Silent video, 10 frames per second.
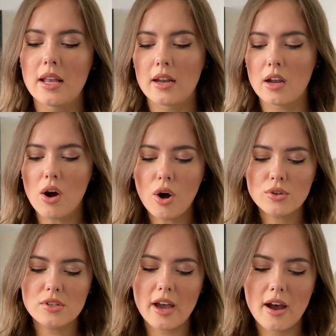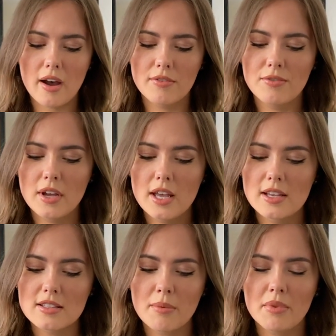And I also have
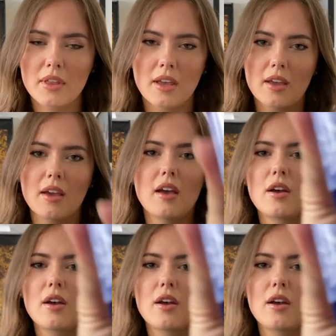something